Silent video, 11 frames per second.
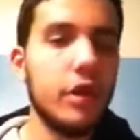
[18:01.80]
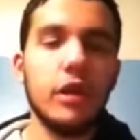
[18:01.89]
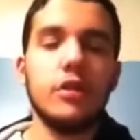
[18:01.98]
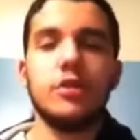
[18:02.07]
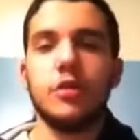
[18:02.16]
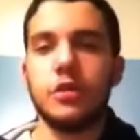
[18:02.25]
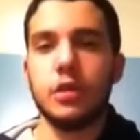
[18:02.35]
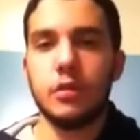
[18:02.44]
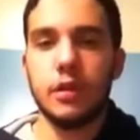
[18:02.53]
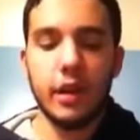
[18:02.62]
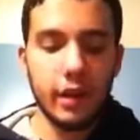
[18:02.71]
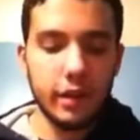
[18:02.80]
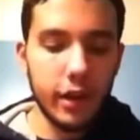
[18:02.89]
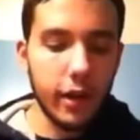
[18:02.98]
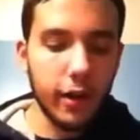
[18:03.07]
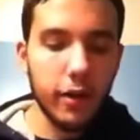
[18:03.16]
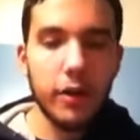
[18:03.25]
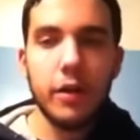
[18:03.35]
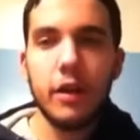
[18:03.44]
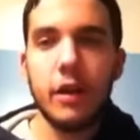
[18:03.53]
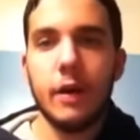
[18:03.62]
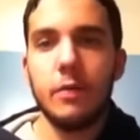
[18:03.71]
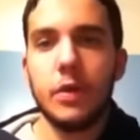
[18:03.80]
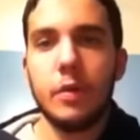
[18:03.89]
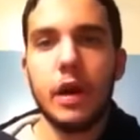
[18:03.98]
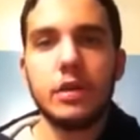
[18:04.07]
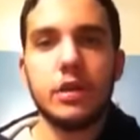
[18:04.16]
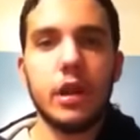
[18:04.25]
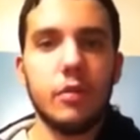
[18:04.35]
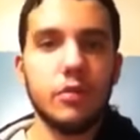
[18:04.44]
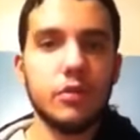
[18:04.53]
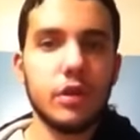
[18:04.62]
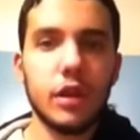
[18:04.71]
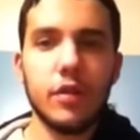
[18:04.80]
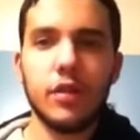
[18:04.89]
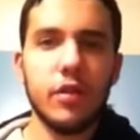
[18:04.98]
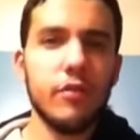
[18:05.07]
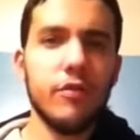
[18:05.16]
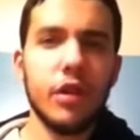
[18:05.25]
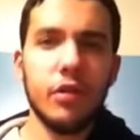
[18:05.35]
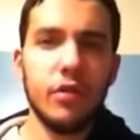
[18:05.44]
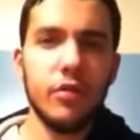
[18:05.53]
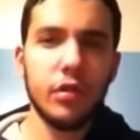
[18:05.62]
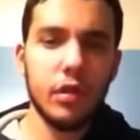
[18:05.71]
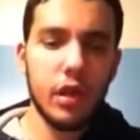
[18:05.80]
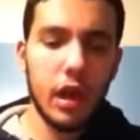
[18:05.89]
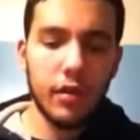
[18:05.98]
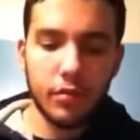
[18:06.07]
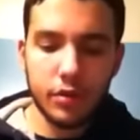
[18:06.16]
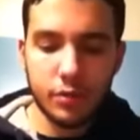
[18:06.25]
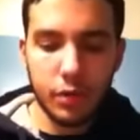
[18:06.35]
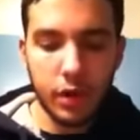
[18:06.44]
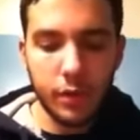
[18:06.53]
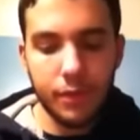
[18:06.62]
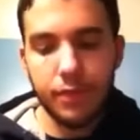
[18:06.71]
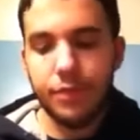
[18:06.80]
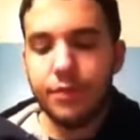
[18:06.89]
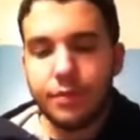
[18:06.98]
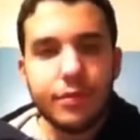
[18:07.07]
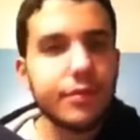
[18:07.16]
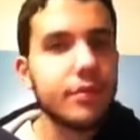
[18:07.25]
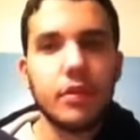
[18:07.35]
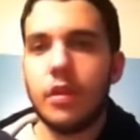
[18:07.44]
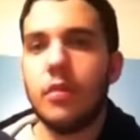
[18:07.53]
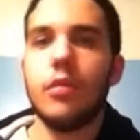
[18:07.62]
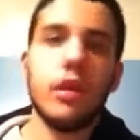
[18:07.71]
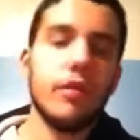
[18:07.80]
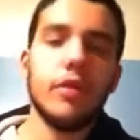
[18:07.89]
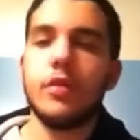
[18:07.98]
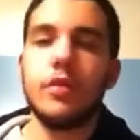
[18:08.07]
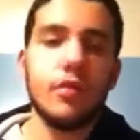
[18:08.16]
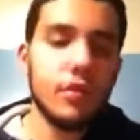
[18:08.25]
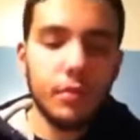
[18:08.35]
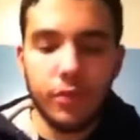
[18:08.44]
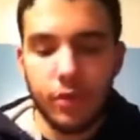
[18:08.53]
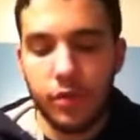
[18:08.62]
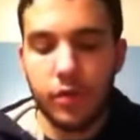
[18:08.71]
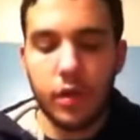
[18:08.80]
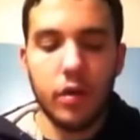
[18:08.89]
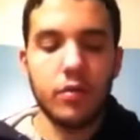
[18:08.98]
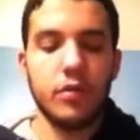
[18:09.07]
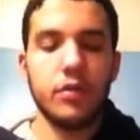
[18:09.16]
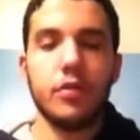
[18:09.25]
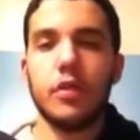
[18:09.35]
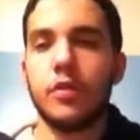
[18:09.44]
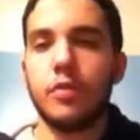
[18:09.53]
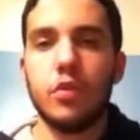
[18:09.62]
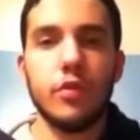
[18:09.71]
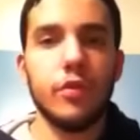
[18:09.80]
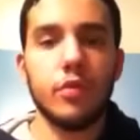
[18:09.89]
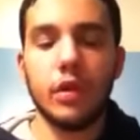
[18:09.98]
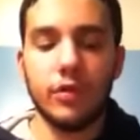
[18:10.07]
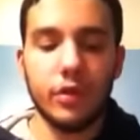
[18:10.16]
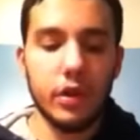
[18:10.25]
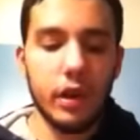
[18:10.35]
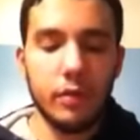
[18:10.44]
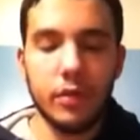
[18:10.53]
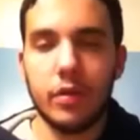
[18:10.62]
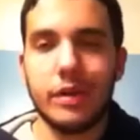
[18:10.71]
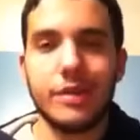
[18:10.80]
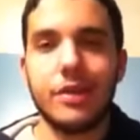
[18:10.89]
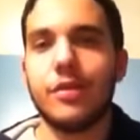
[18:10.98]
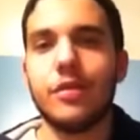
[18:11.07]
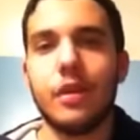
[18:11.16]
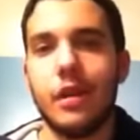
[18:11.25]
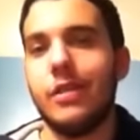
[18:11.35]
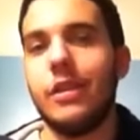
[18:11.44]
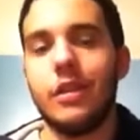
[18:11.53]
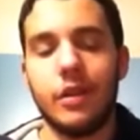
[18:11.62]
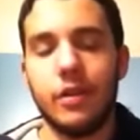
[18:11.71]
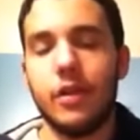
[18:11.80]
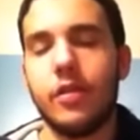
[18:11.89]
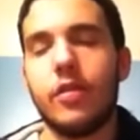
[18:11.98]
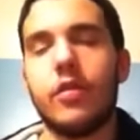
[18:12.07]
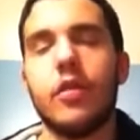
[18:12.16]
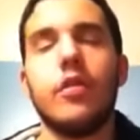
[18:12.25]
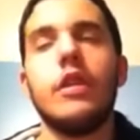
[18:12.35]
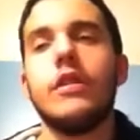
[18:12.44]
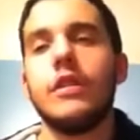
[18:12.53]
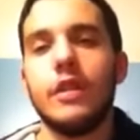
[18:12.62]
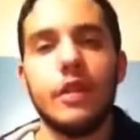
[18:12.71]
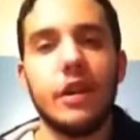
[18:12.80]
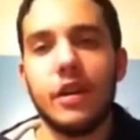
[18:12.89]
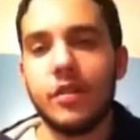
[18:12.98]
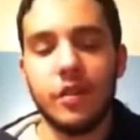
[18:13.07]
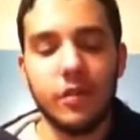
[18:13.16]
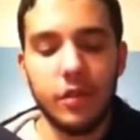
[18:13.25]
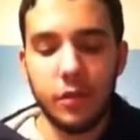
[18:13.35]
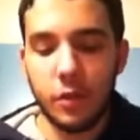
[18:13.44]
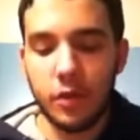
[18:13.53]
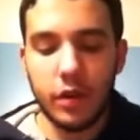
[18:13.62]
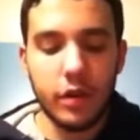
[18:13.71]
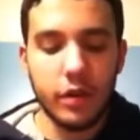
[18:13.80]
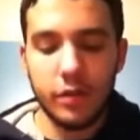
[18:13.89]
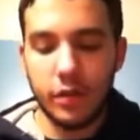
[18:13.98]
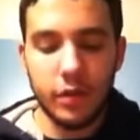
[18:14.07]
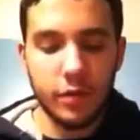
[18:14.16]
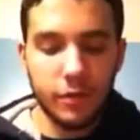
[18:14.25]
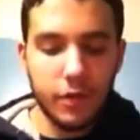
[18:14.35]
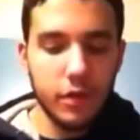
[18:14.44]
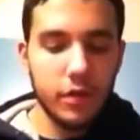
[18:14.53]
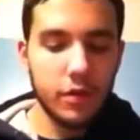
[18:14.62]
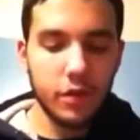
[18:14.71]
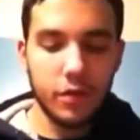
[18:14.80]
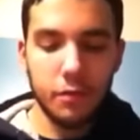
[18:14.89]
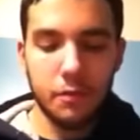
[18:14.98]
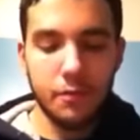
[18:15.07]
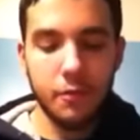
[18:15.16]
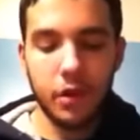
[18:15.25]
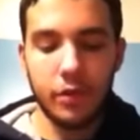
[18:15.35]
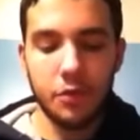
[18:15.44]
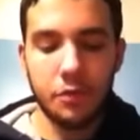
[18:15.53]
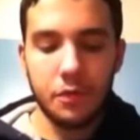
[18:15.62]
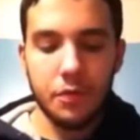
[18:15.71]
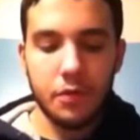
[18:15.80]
You can't enjoy something that ain't there. The match they had was, like I said, very, very average, but you know, whatever. It's still something for Cesaro to do, and it's more of a relevant name than Santino Marella, you know. So whatever.